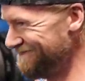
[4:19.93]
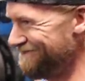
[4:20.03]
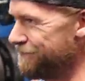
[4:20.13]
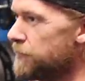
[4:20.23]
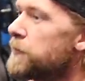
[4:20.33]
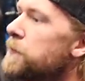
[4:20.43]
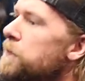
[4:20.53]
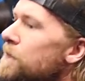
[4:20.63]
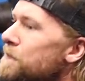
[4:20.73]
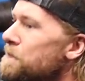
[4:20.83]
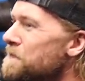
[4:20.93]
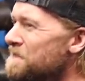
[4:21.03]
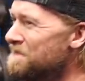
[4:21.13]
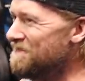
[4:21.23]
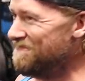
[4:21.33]
The self-esteem
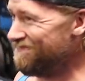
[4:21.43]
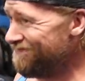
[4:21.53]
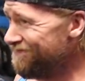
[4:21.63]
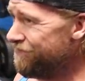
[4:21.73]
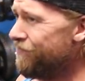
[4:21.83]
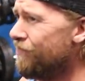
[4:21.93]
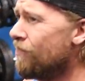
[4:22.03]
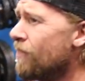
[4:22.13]
definitely continues to